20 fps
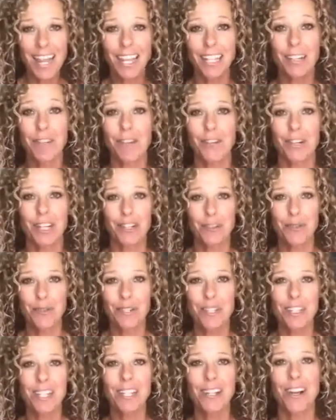And if you're
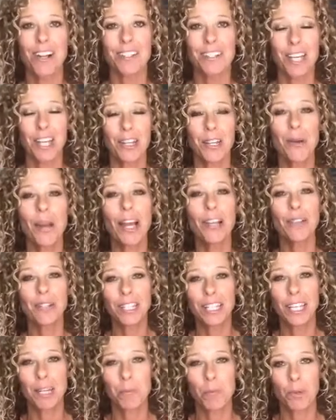interested, I'll tell you how you can
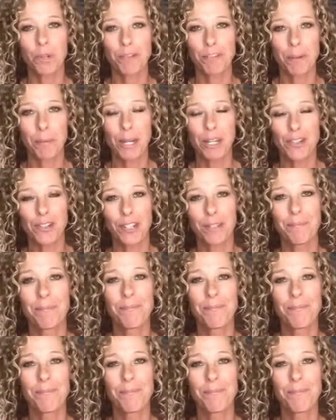get more information.